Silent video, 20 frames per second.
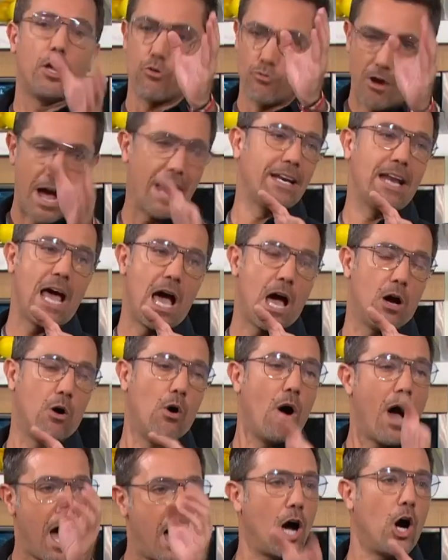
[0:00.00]
right now
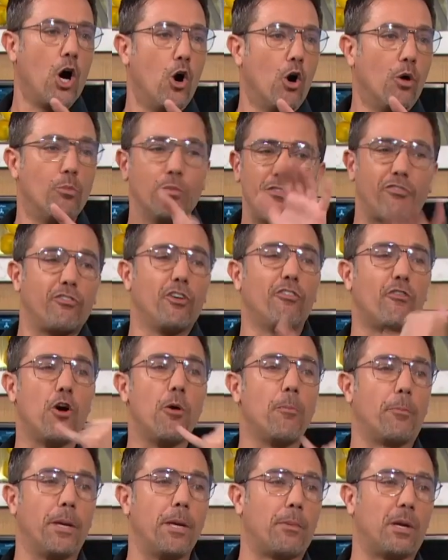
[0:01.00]
at home, if you phone
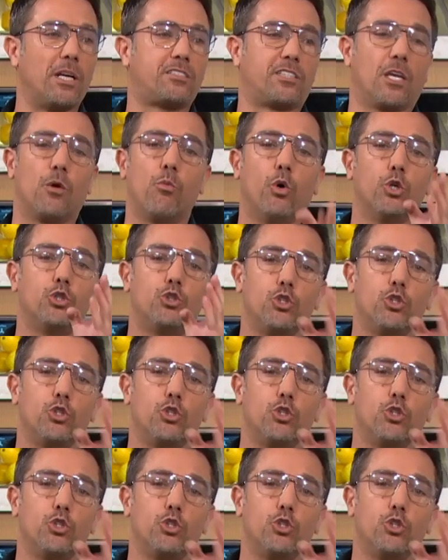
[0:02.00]
people and say, "What do